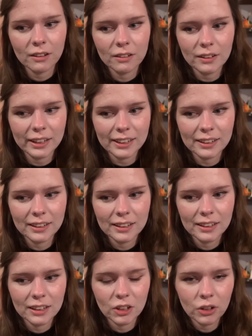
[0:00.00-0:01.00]
like
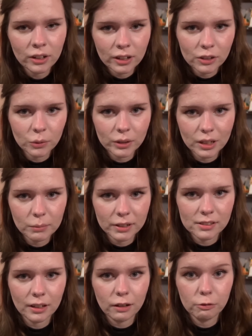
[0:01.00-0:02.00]
good at doing it
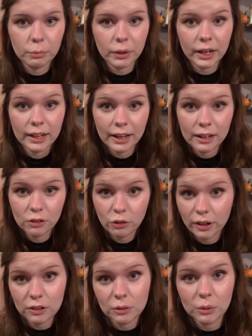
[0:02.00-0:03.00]
myself, but I can
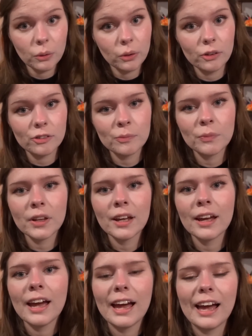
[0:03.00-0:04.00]
try and do yours.
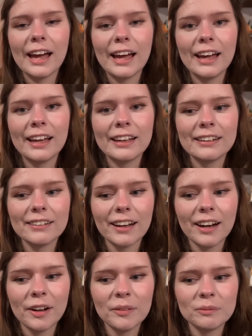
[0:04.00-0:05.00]
And
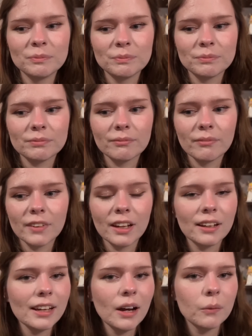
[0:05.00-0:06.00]

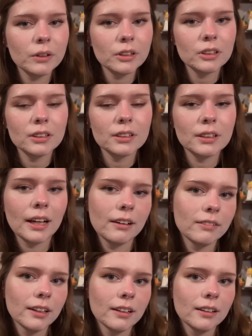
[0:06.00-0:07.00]
yeah, we could just have
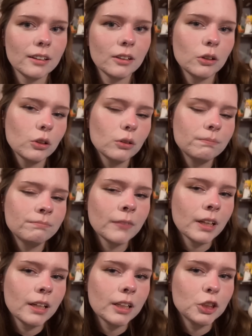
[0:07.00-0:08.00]
like a little
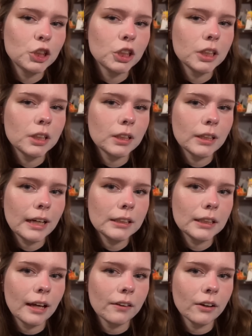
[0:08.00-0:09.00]
chill get
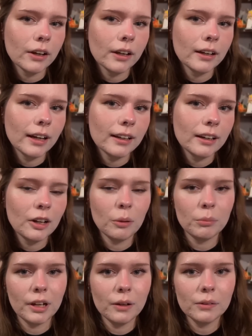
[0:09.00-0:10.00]
together and I can
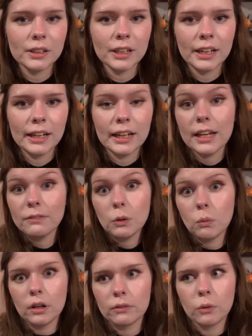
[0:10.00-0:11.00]
help you out if you
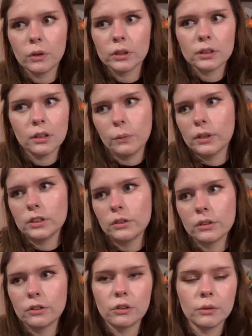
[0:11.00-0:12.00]
want, of course. Otherwise you
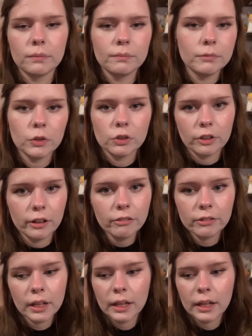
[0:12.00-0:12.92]
can do it yourself.